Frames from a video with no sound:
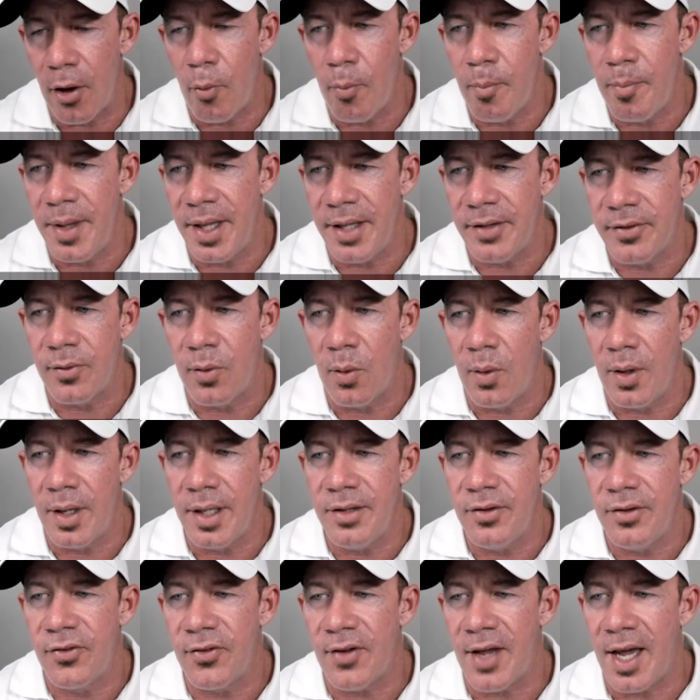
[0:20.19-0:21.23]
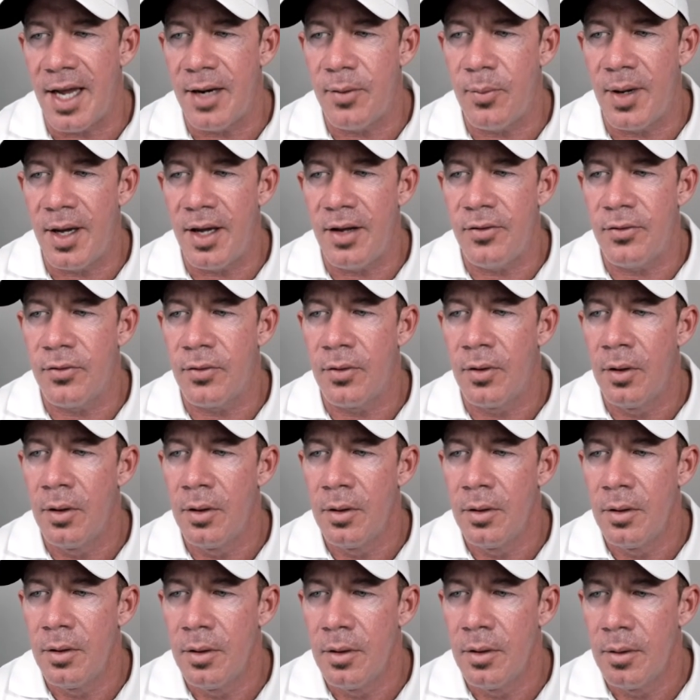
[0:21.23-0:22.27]
Bitcoin sideways,
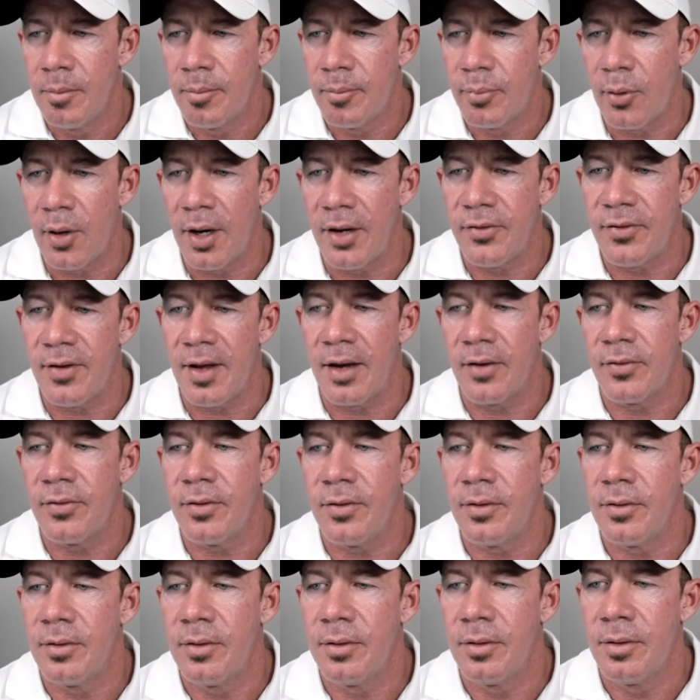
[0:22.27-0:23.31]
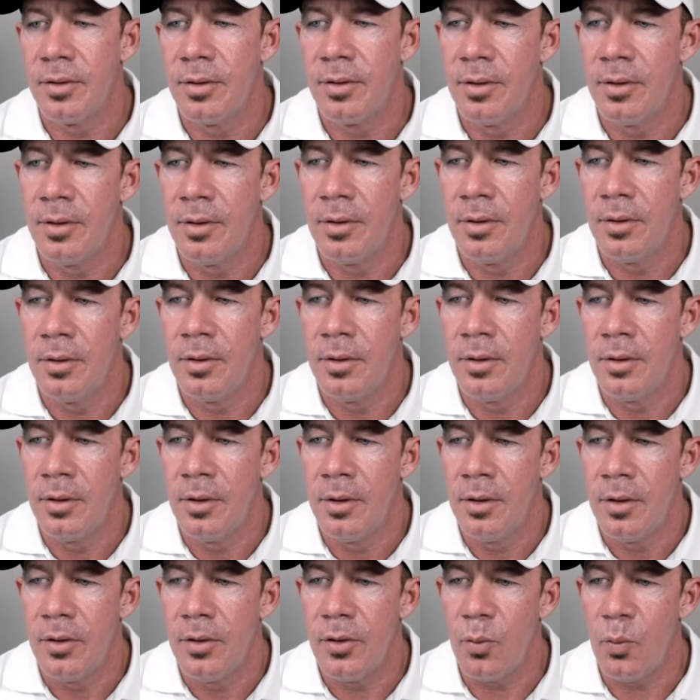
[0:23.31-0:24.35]
price action.
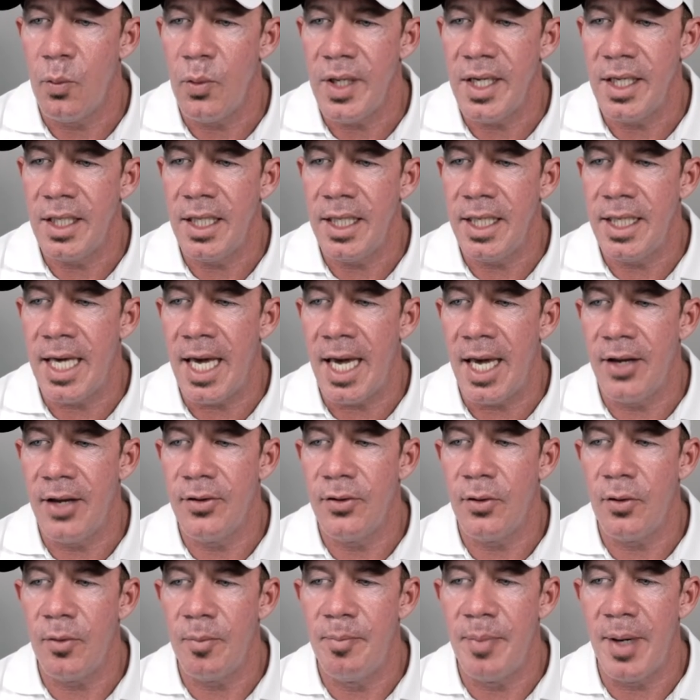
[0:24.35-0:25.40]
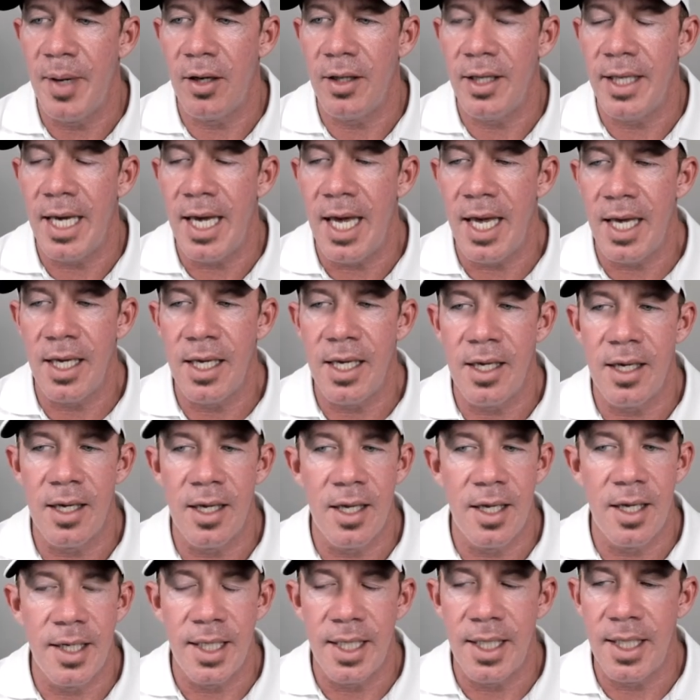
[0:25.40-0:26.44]
The weekly candle barely hanging
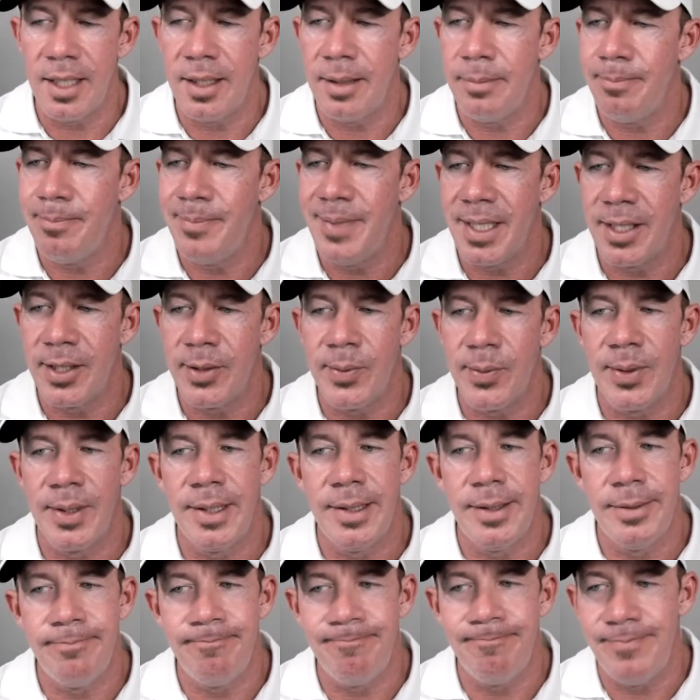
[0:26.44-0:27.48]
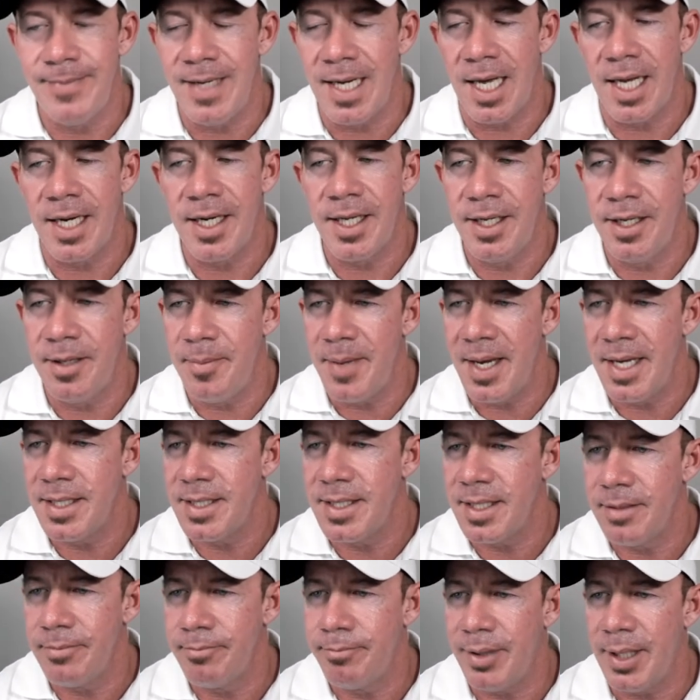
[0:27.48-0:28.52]
on. Again, Bitcoin not in an
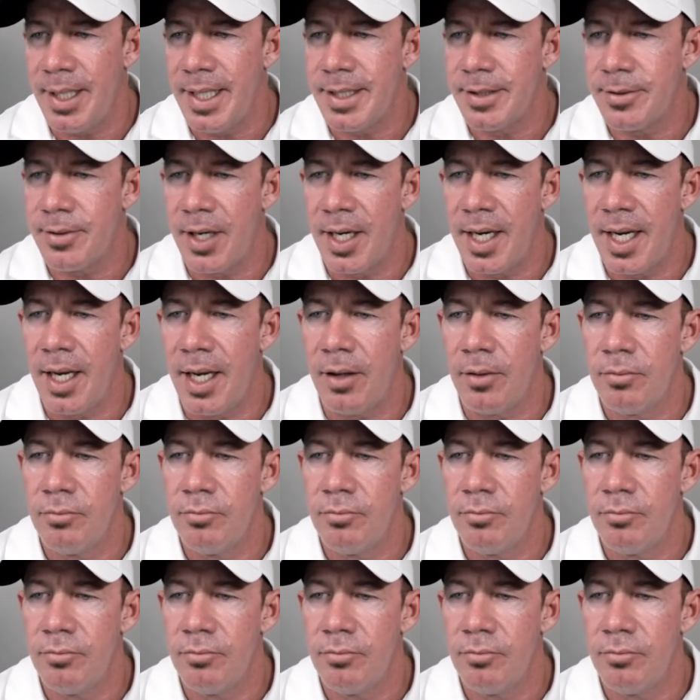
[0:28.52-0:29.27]
amazing place right now.